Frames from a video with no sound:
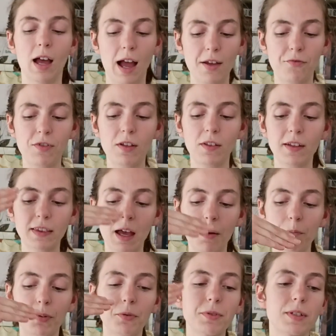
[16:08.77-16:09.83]
I feel like
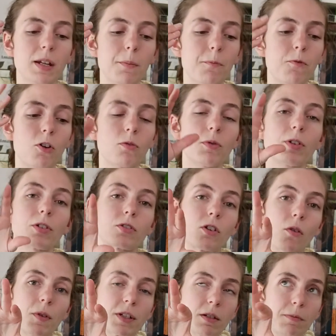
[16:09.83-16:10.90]
that bold step forward is
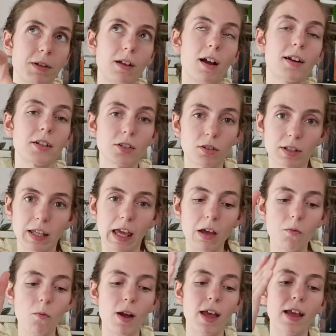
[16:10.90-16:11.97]
going to be kind of your
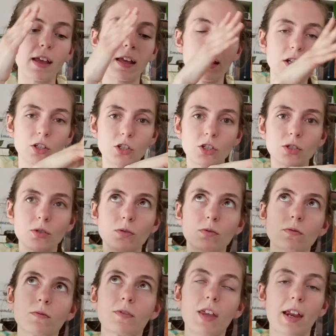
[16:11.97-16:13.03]
gateway
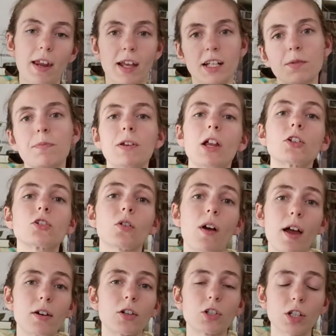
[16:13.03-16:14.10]
into that exponential
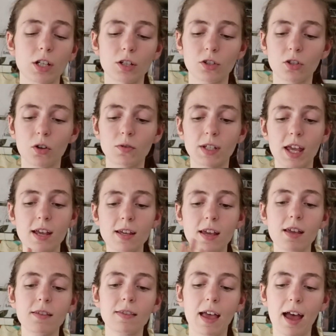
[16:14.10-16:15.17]
energy. So
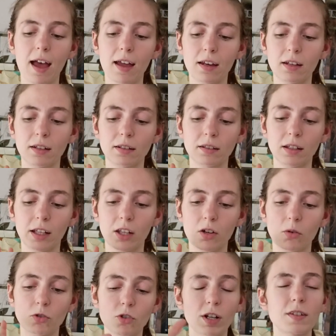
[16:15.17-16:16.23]
taking that, like,
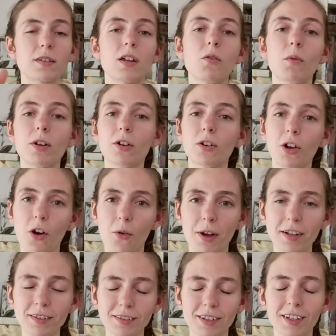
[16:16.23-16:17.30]
trusting where you're
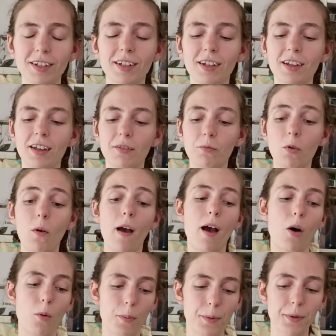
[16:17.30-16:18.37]
going will
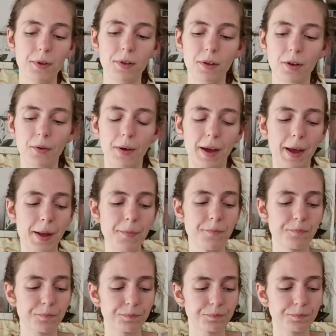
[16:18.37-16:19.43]
help. Okay.
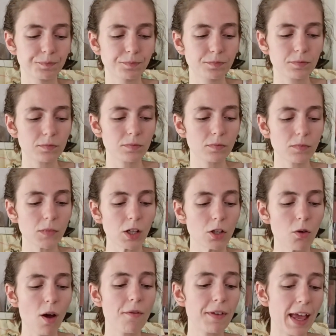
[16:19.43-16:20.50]

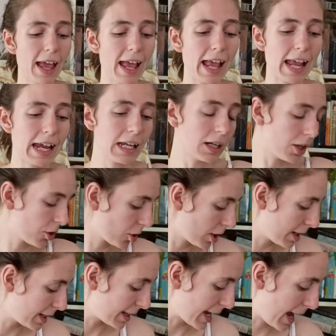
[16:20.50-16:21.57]
You have
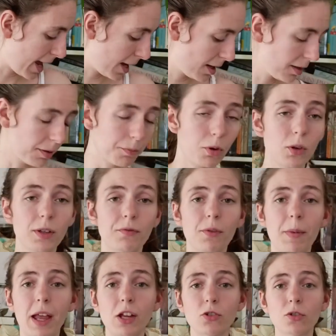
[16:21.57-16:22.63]
810 in Pulling
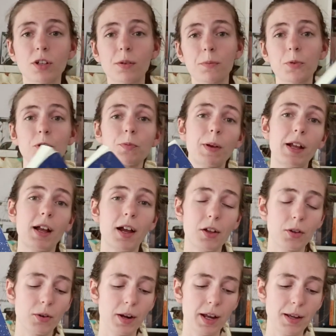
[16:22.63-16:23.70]
from Angel Numbers by
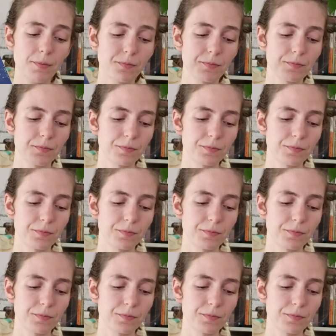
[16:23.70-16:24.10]
Kyle Gray.